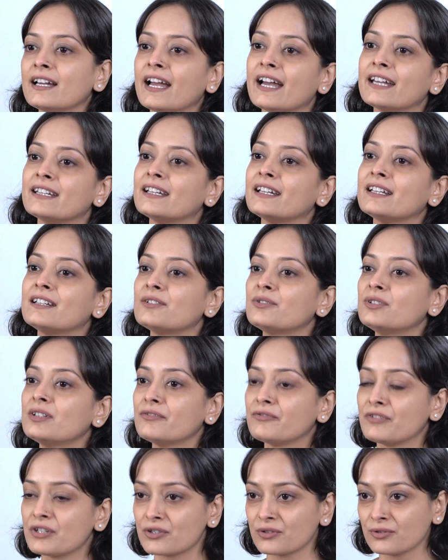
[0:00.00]
and into the
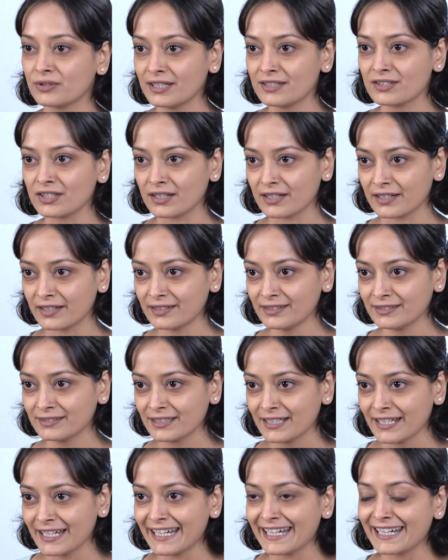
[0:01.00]
Vishuddhi chakra,
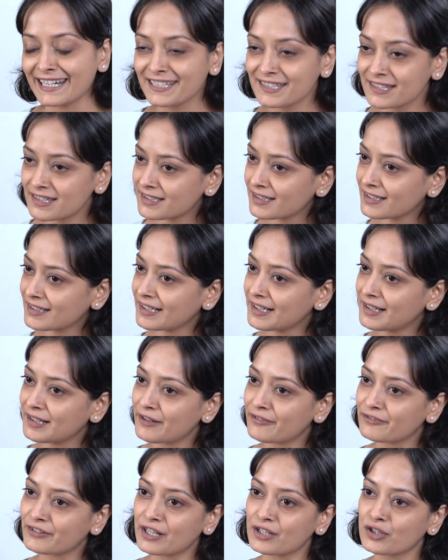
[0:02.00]
instantly
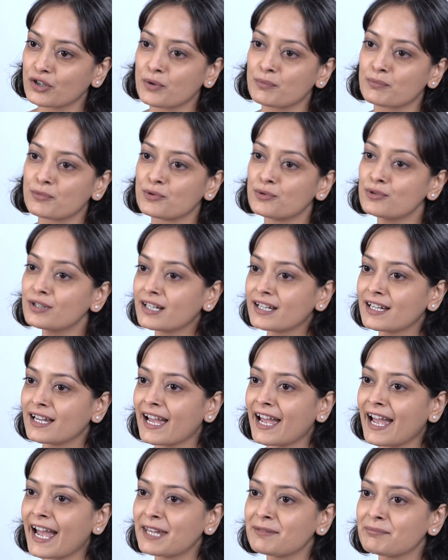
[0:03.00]
lifting your mood
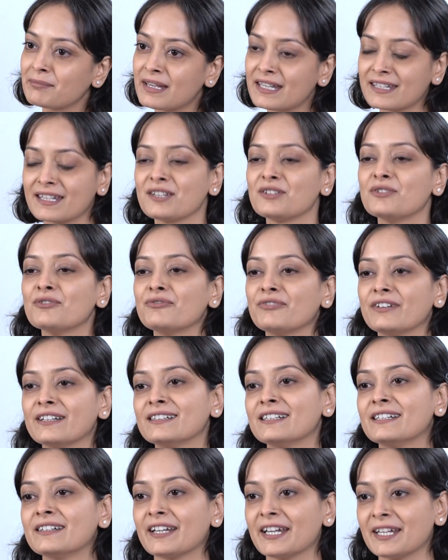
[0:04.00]
and making you
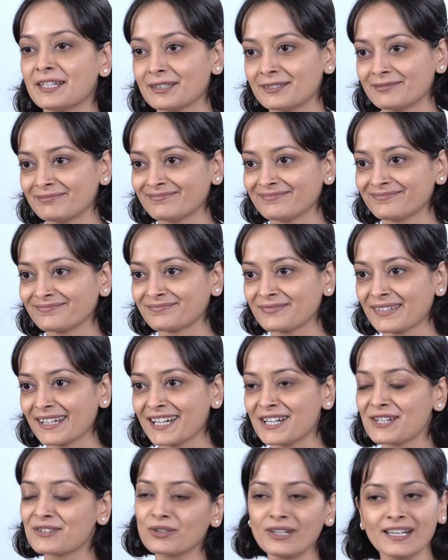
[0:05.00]
feel great.
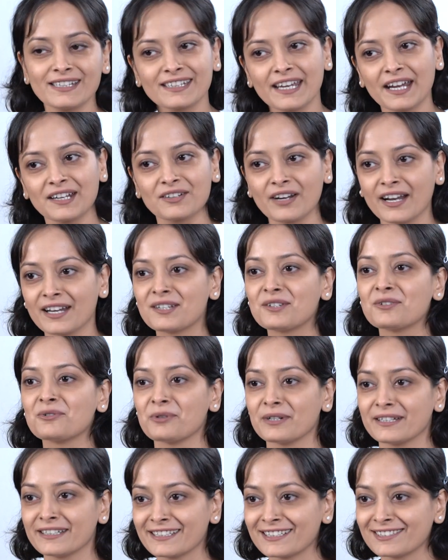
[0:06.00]
So let's get right
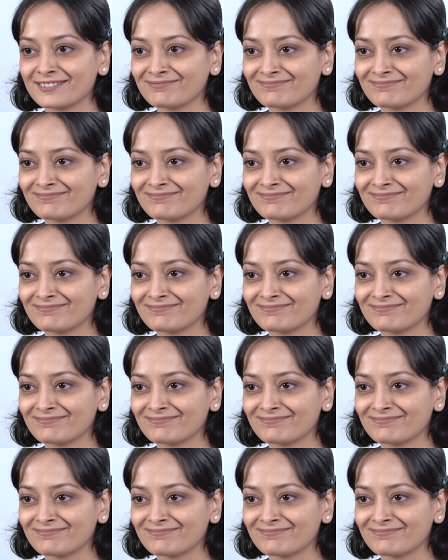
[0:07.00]
to it.